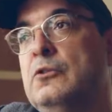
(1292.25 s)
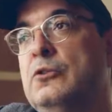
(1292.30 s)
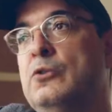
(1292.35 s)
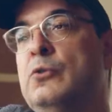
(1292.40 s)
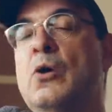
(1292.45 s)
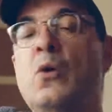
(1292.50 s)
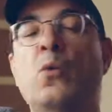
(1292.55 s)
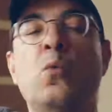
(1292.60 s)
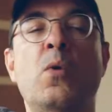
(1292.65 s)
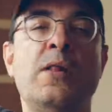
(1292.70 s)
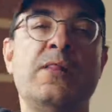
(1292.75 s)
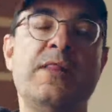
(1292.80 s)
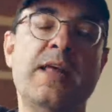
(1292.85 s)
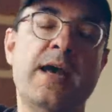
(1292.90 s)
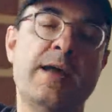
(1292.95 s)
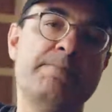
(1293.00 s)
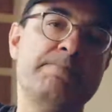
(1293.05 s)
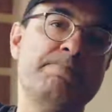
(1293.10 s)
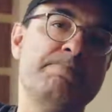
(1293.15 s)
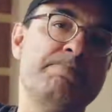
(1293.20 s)
You don't want
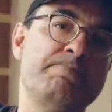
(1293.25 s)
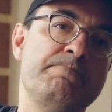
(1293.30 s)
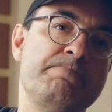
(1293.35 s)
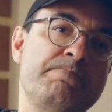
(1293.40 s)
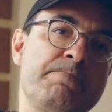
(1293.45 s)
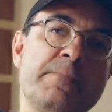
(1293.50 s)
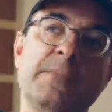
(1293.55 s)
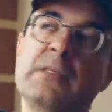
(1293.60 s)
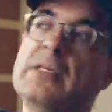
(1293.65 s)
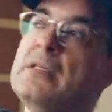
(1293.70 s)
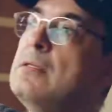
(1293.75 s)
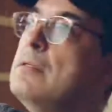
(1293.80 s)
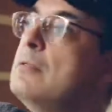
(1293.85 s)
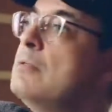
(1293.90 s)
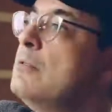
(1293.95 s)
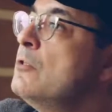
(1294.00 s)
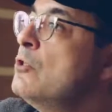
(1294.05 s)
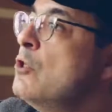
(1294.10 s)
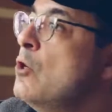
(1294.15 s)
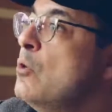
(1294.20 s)
that.
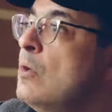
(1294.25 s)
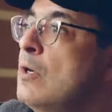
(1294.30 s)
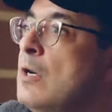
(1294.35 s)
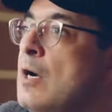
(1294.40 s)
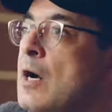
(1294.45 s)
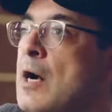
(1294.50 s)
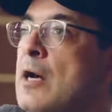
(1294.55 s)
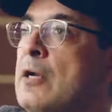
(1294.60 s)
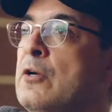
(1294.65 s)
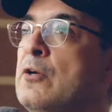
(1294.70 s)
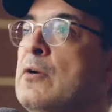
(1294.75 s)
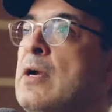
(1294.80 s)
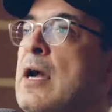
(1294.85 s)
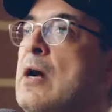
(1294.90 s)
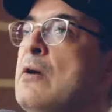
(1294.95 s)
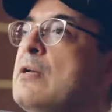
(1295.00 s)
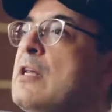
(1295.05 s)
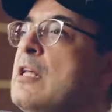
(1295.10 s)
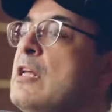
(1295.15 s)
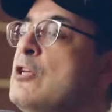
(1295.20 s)
So cut her
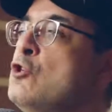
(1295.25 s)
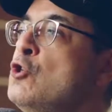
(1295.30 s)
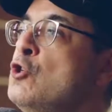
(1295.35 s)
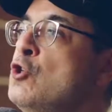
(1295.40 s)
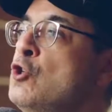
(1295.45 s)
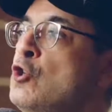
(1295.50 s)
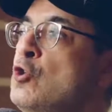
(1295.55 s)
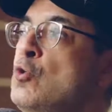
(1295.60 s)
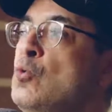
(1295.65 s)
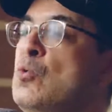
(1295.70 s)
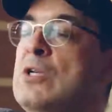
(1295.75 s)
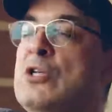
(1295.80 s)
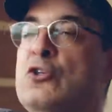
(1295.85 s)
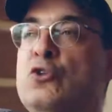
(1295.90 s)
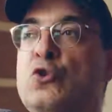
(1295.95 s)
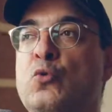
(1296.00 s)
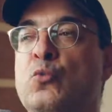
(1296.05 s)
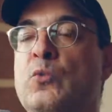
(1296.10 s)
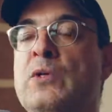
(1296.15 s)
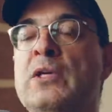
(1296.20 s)
out as soon
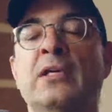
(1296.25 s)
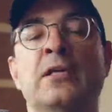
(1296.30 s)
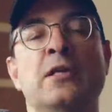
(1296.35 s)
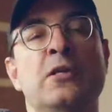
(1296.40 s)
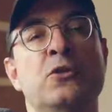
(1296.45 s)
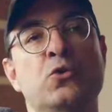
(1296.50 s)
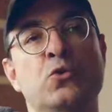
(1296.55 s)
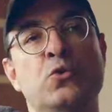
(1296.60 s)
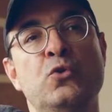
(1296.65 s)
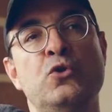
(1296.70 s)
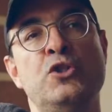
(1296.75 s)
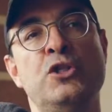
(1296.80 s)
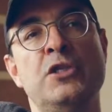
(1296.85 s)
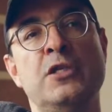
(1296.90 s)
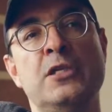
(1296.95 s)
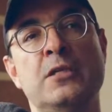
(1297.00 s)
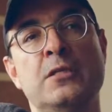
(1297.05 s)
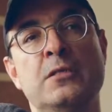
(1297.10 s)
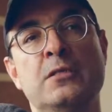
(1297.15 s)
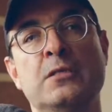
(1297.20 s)
as you realize who
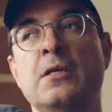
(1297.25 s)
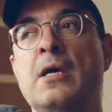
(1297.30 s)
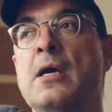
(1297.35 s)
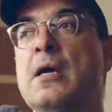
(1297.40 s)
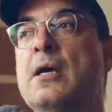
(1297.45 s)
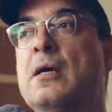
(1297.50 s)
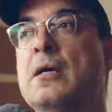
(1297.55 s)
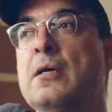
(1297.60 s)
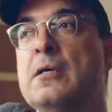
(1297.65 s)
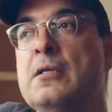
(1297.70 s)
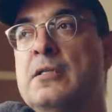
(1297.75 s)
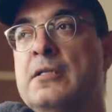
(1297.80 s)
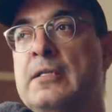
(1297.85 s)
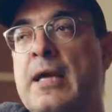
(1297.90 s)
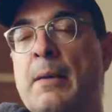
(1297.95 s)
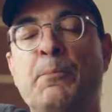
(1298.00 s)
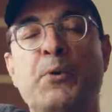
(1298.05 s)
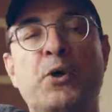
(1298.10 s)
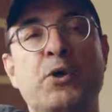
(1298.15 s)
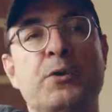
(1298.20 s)
she is.
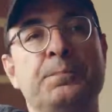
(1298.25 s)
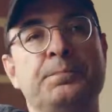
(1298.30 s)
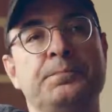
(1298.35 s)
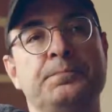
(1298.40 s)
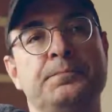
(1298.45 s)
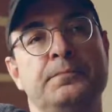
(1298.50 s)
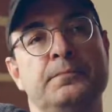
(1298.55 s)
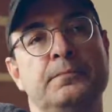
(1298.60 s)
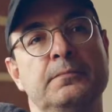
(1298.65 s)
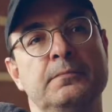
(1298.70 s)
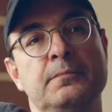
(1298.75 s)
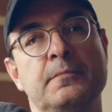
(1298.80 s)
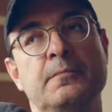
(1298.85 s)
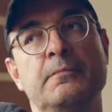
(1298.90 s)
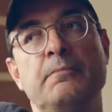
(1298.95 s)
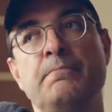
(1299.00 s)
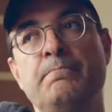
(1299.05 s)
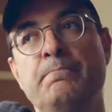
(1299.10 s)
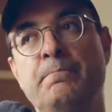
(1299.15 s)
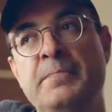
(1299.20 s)
Dump her.
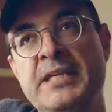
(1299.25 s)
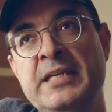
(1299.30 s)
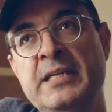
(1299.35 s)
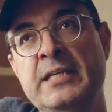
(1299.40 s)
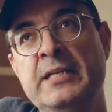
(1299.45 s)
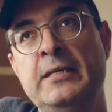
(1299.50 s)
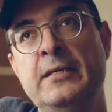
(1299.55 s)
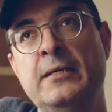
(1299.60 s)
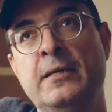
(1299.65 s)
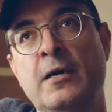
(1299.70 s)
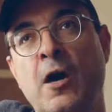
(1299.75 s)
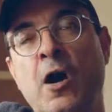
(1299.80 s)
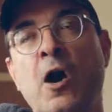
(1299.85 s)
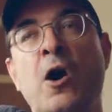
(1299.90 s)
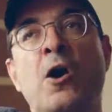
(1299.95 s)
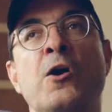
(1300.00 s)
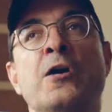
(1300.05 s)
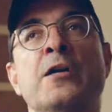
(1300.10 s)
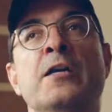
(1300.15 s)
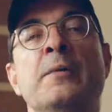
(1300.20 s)
Be
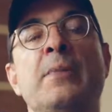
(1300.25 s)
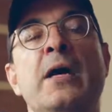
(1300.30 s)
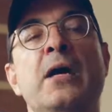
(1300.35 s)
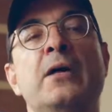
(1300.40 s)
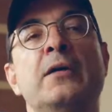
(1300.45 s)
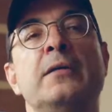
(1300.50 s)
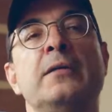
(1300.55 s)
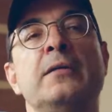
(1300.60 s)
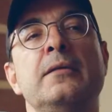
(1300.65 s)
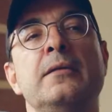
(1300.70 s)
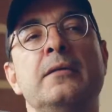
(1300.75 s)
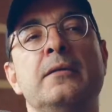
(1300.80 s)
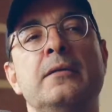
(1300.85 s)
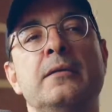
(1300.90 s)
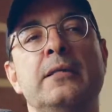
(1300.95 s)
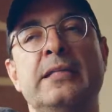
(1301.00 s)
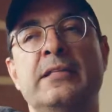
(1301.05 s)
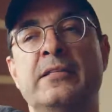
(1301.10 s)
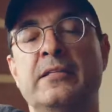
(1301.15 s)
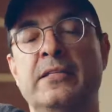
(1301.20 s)
hard about it.
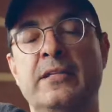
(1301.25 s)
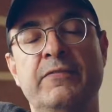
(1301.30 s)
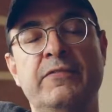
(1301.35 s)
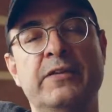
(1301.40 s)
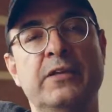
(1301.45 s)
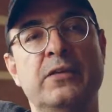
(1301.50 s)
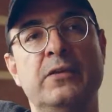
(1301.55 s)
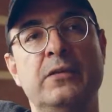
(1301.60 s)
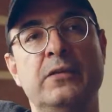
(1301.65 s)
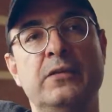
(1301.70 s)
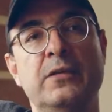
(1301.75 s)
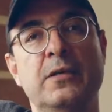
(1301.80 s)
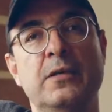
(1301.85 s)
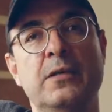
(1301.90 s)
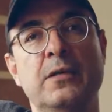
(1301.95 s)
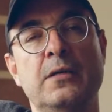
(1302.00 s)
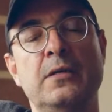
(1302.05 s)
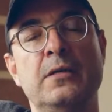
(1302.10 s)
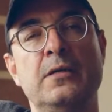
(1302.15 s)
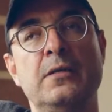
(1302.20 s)
It's difficult.
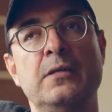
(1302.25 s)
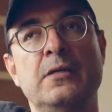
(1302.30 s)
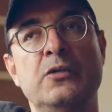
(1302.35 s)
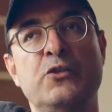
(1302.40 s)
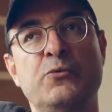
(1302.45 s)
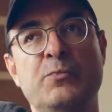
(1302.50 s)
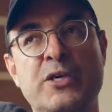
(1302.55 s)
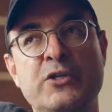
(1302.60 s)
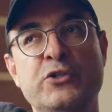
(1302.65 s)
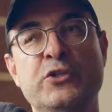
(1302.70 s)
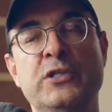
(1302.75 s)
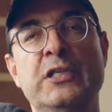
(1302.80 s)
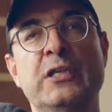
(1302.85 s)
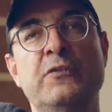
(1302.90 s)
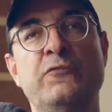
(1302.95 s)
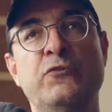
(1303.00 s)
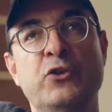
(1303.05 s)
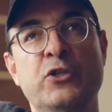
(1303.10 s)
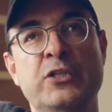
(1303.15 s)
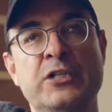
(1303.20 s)
Especially
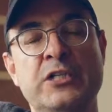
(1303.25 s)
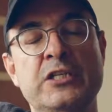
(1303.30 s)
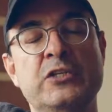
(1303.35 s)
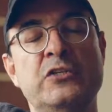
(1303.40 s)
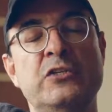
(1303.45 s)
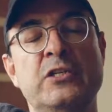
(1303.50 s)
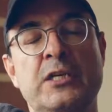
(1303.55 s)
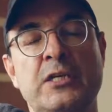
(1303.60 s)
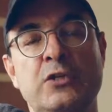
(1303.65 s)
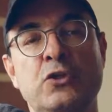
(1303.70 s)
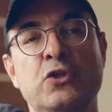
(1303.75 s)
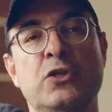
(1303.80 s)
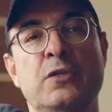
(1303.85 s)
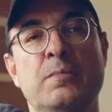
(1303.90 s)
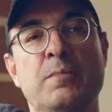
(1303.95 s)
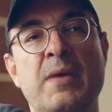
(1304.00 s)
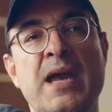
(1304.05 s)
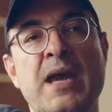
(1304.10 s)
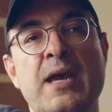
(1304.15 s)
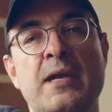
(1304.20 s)
if you're a decent and
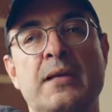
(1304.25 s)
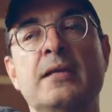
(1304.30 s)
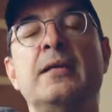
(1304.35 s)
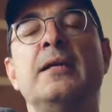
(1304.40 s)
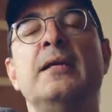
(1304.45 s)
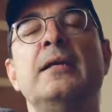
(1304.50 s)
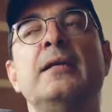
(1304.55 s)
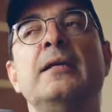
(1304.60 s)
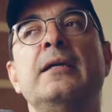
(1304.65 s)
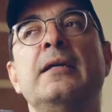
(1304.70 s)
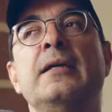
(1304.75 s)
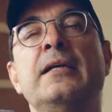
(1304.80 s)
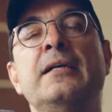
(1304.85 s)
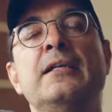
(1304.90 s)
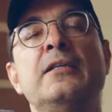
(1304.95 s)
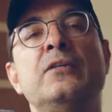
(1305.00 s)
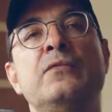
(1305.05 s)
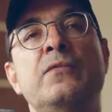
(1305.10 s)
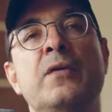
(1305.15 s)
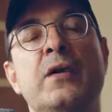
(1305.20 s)
good man, it
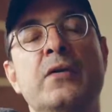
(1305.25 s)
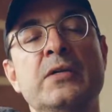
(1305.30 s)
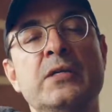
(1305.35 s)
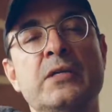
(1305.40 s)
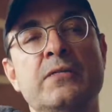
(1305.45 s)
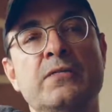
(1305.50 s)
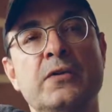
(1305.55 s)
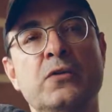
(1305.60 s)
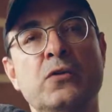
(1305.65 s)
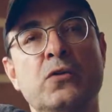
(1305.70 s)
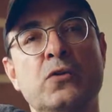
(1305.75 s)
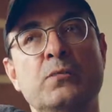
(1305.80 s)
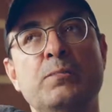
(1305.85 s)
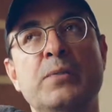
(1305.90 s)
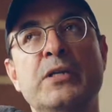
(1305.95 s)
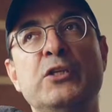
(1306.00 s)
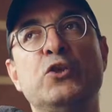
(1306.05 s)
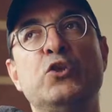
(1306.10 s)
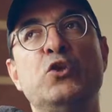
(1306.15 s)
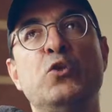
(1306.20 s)
is very difficult,
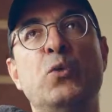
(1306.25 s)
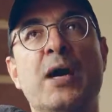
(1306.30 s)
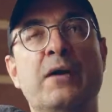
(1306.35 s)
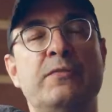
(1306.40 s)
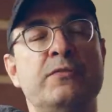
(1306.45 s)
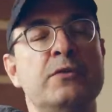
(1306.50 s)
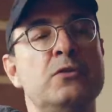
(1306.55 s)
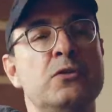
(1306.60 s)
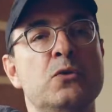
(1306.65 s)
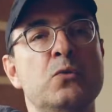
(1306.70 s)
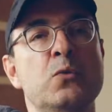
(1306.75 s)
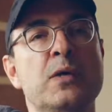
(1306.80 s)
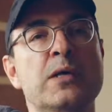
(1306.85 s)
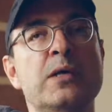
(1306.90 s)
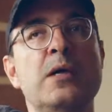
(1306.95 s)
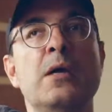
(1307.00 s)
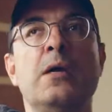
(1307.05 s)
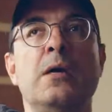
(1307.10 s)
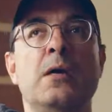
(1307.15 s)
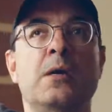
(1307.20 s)
but you have to do it.